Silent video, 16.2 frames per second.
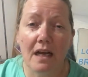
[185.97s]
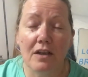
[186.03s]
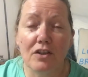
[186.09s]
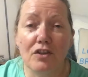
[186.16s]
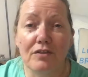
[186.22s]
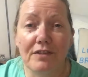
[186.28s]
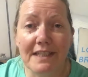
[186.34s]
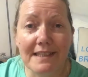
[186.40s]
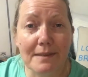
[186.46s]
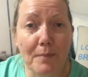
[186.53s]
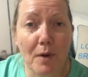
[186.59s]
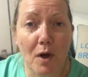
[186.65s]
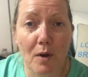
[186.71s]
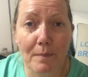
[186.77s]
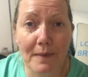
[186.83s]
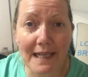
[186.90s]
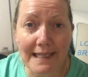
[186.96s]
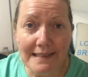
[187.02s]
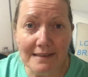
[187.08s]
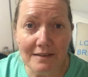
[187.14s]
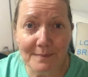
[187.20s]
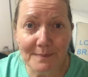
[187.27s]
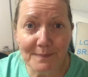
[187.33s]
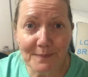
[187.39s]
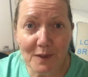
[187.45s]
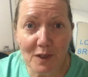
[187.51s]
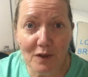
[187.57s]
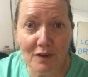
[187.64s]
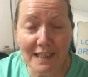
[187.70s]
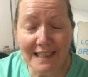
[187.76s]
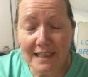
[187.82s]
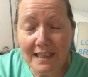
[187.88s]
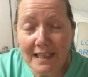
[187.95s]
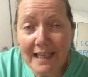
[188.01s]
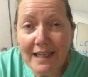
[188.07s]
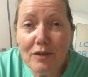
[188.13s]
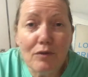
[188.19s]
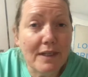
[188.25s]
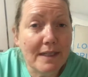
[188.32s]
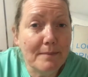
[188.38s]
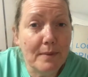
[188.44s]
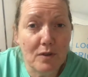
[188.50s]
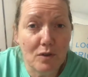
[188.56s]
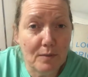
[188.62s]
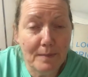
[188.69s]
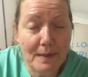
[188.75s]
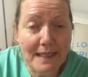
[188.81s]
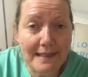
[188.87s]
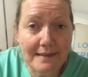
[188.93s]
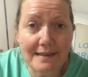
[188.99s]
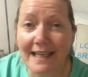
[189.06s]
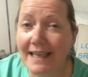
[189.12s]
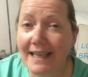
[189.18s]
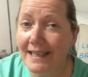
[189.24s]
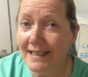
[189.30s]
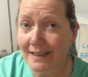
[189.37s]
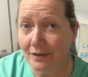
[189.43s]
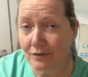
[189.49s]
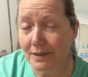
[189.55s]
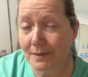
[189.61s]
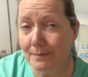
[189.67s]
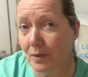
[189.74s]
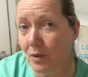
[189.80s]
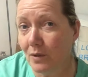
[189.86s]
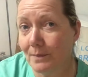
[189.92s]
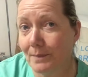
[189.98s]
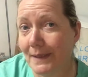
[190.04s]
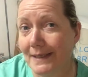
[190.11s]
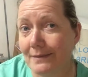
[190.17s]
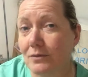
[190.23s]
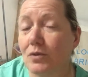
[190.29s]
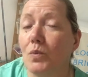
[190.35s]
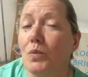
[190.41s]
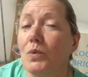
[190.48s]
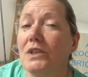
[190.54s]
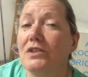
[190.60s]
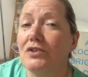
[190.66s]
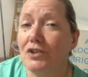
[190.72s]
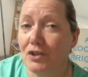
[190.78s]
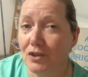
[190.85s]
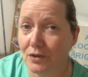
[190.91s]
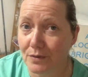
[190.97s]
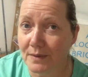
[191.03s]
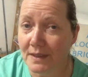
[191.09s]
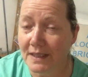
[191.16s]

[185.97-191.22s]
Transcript: You need a pot plant. All right, a green pot plant, any green pot plant will do.